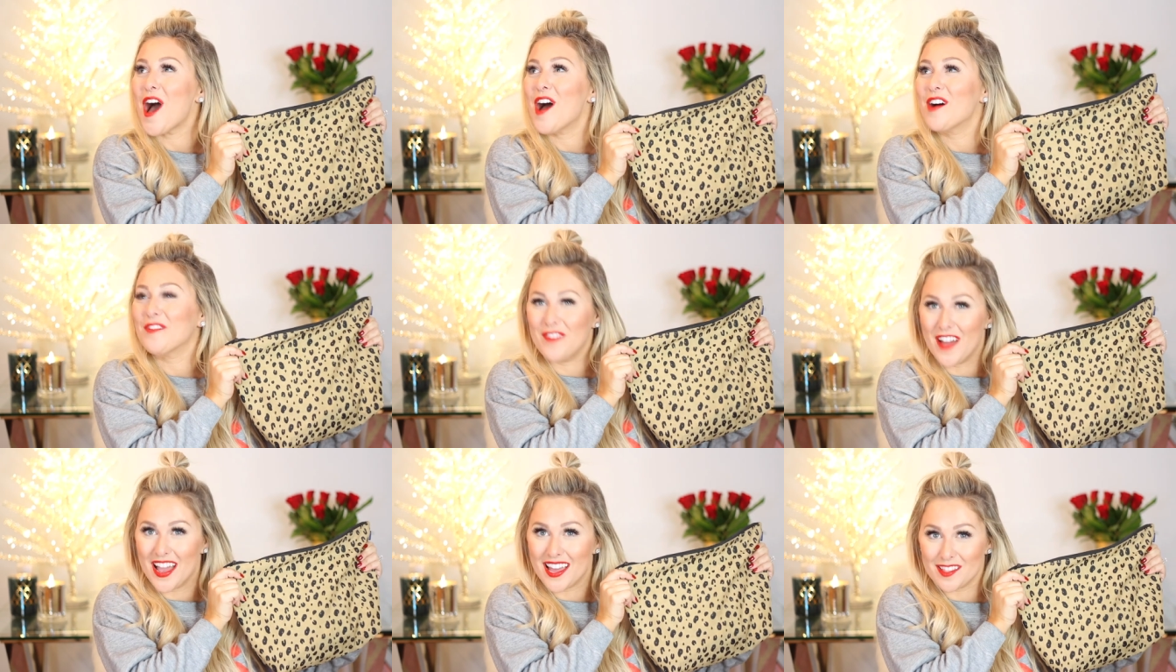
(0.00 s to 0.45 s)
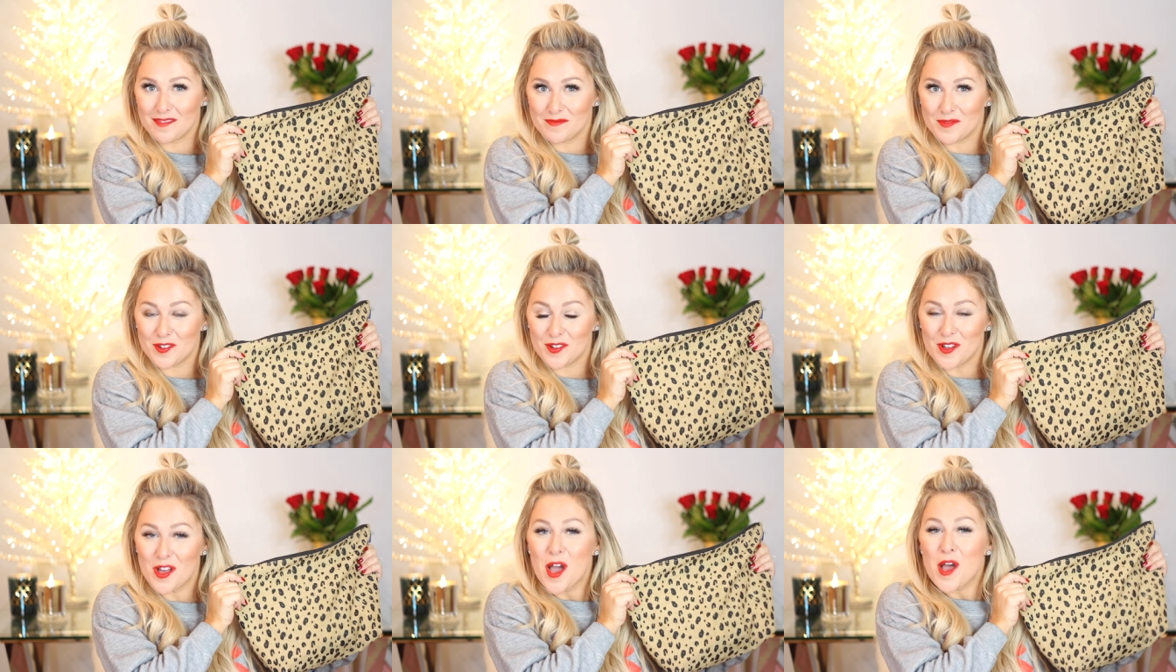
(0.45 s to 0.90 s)

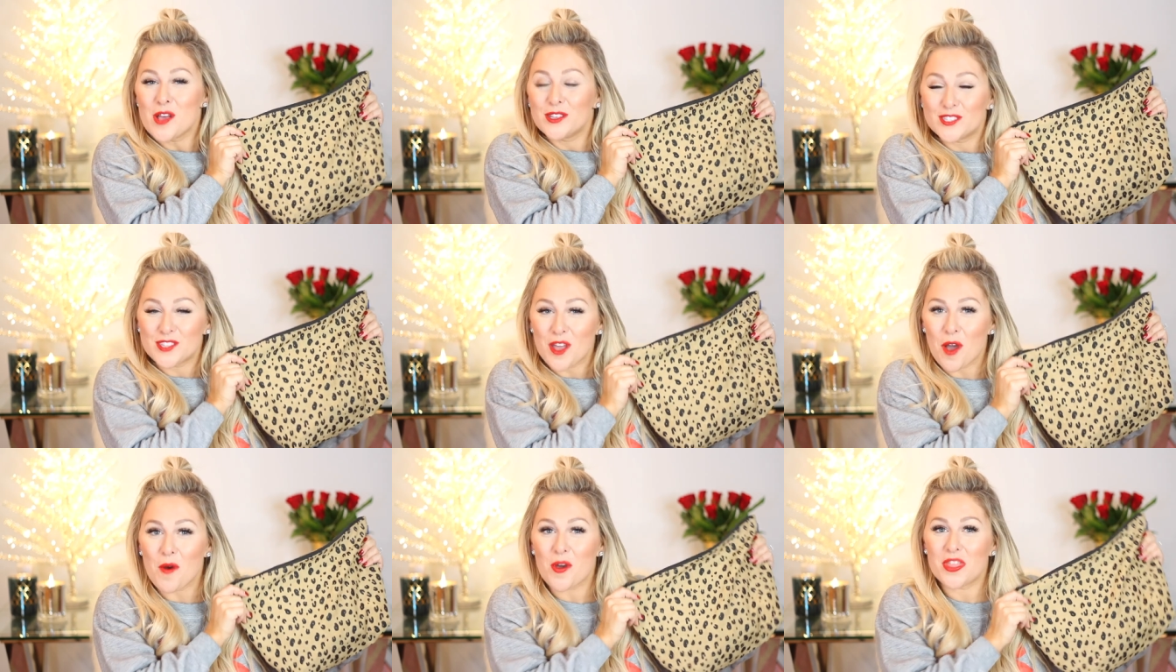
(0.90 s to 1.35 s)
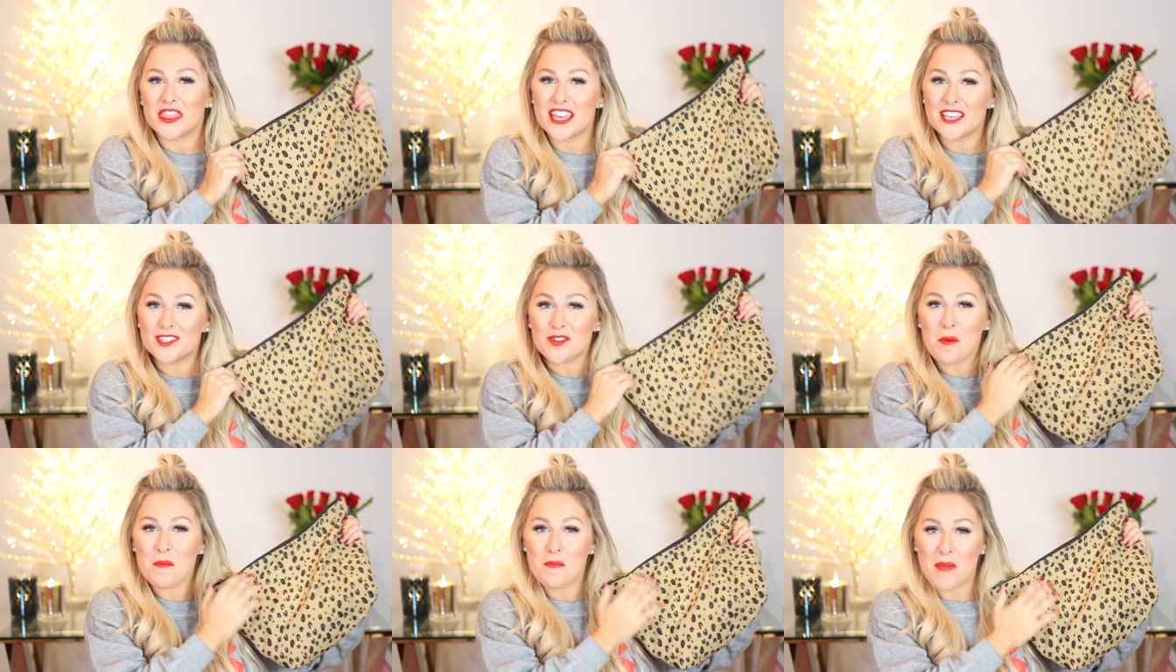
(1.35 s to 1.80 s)
available. So
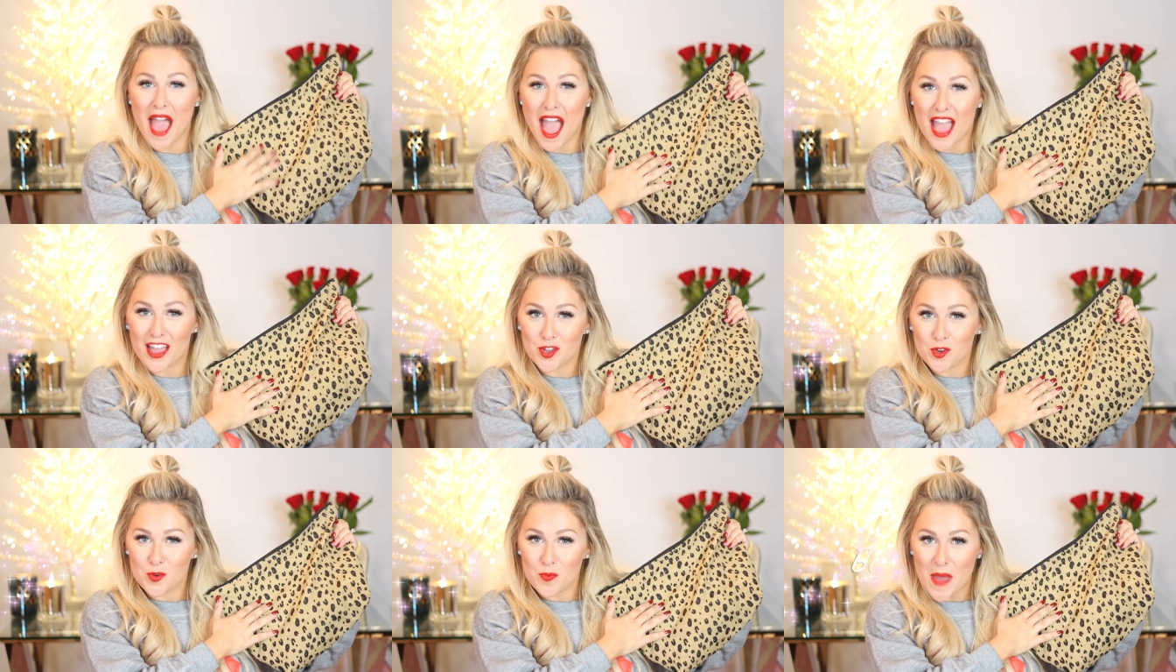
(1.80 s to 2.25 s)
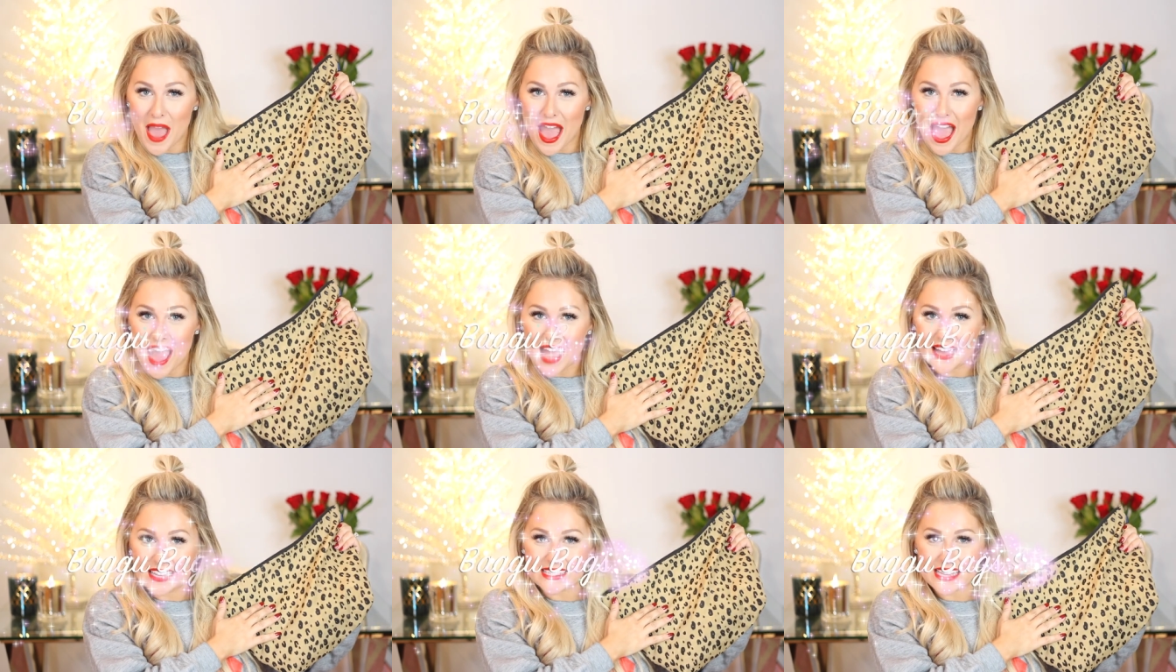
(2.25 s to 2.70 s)
these are Baggu
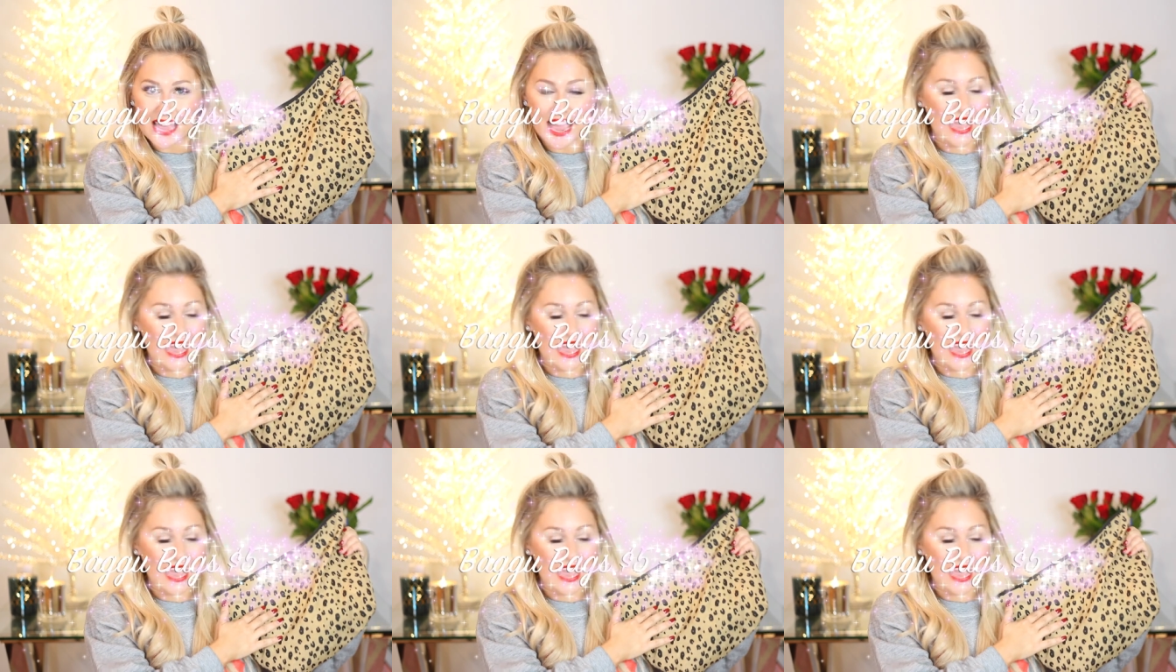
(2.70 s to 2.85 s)
bags,